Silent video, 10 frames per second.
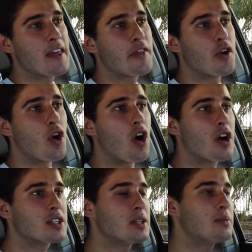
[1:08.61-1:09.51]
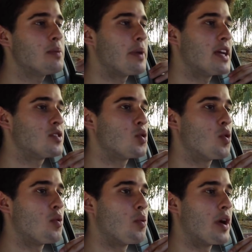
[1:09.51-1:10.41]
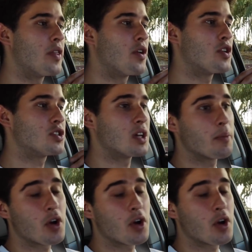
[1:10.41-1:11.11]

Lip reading: There are some debates whether some